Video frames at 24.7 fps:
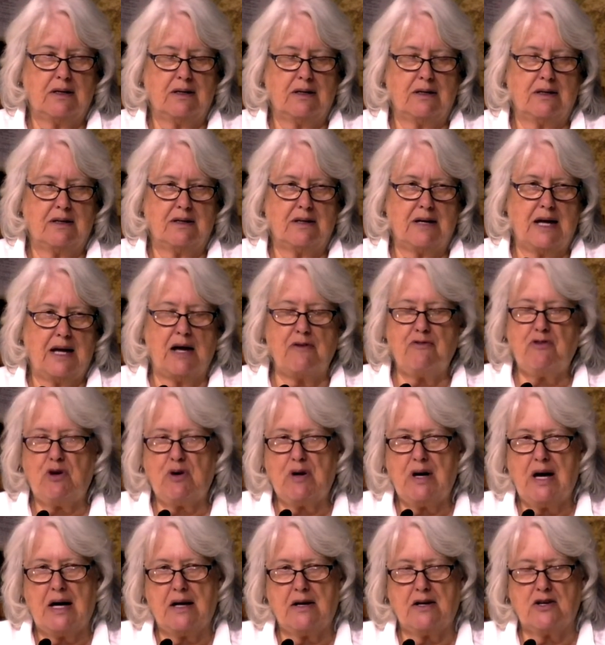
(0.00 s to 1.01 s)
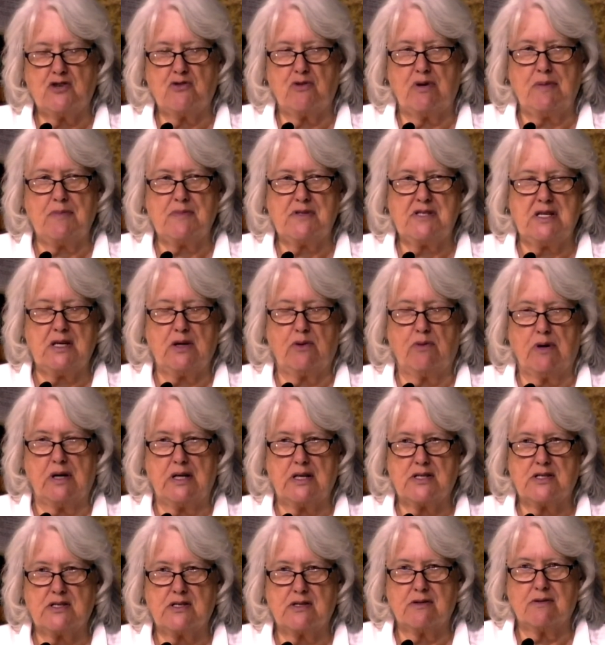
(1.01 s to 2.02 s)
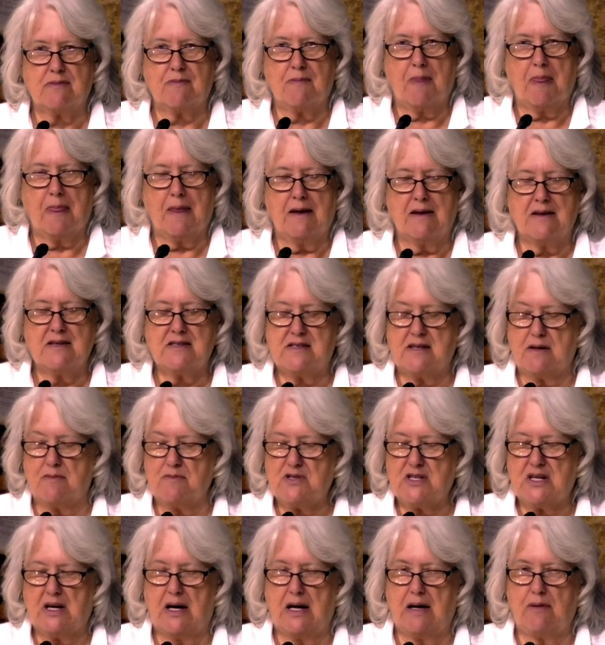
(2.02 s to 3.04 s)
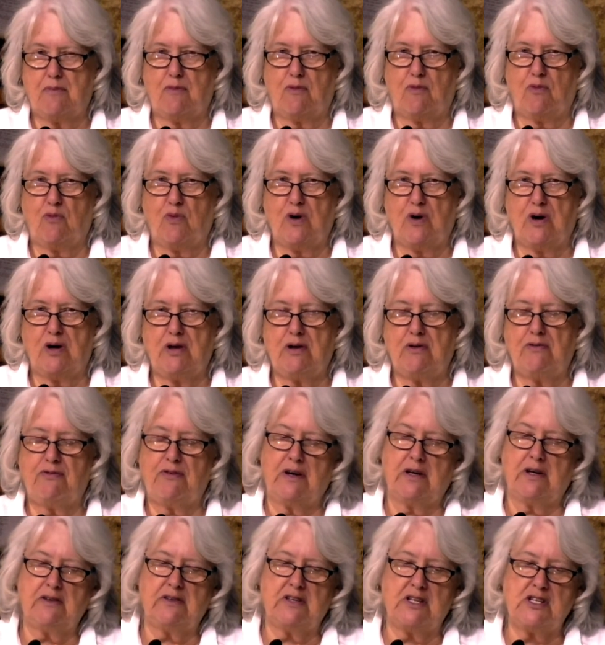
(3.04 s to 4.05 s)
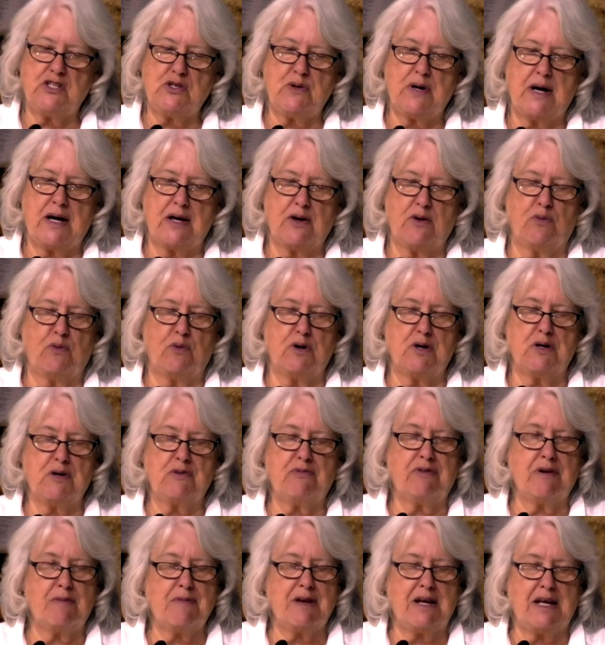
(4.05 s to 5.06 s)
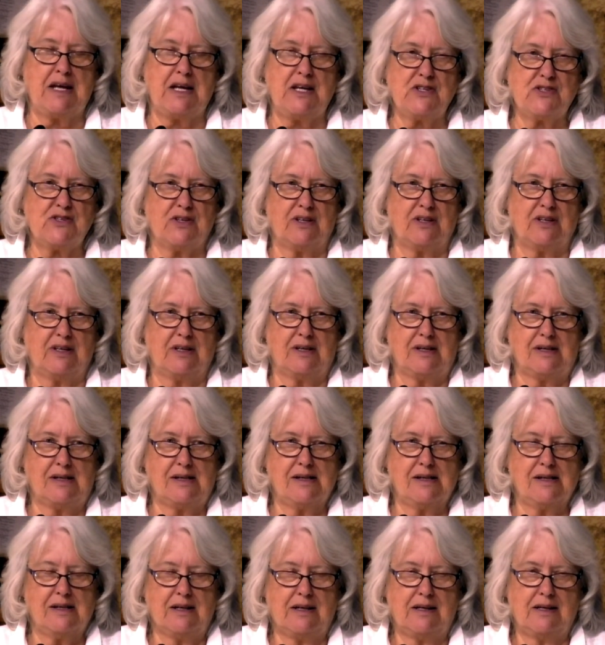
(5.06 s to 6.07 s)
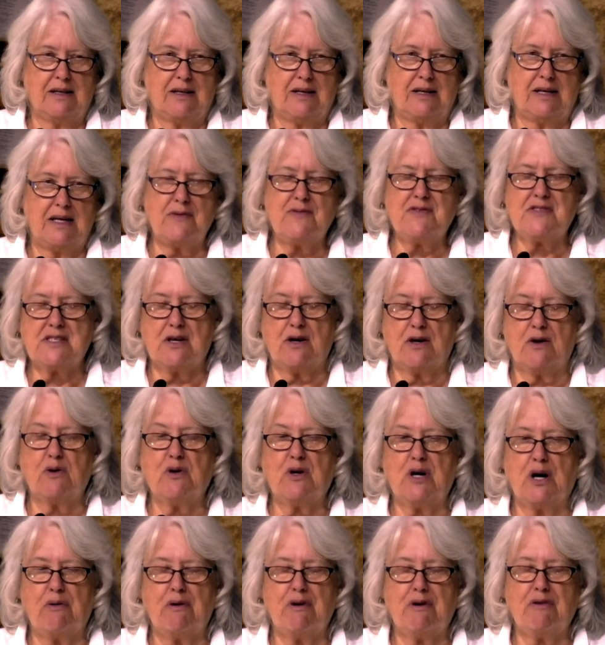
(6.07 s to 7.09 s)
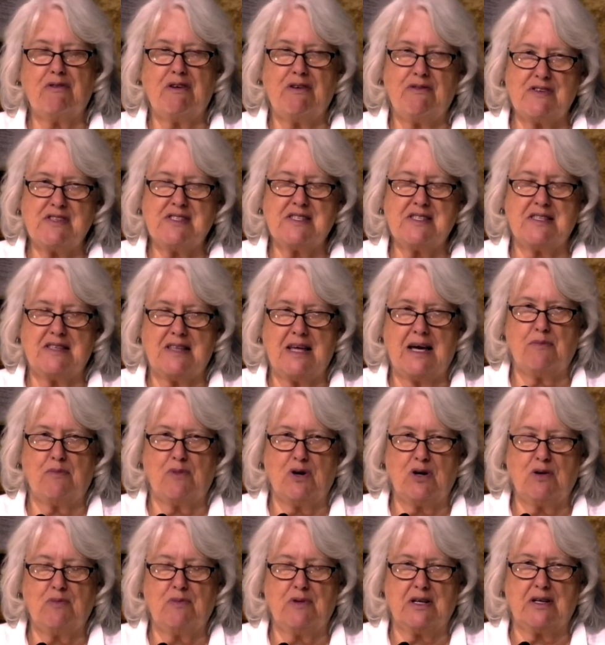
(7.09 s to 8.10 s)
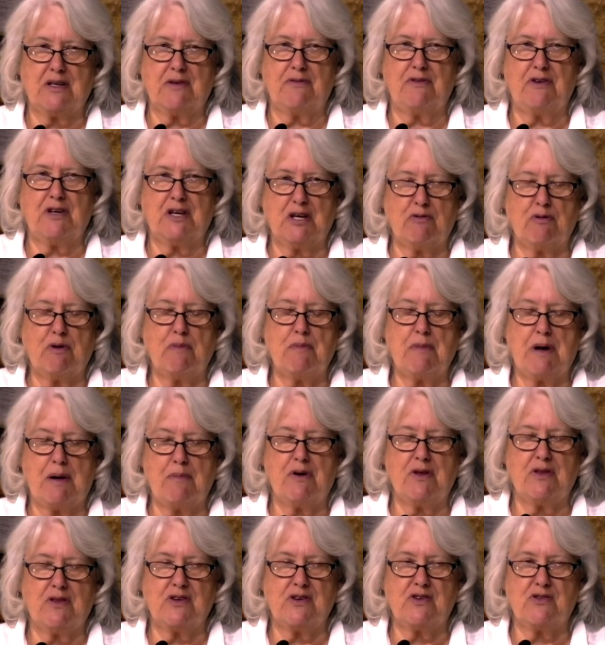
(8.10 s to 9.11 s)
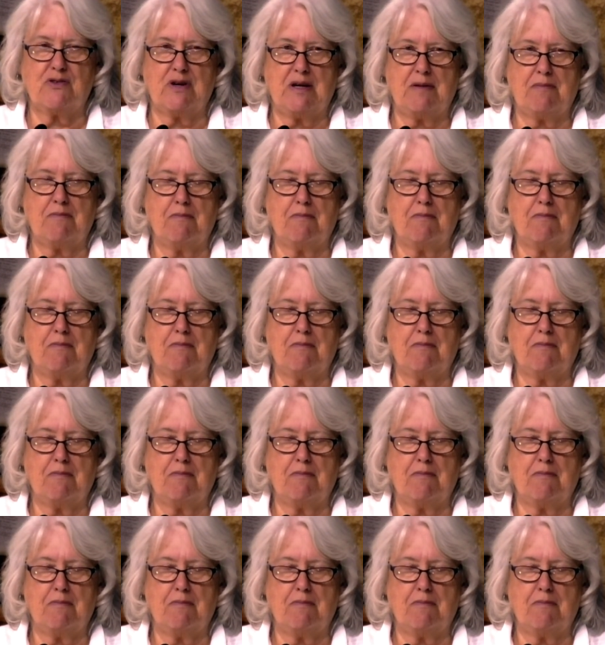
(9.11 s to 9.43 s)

Have you had a dream sequence sometime where you felt that you had a word from an angel? If so, go and revisit that moment if you can remember the dream.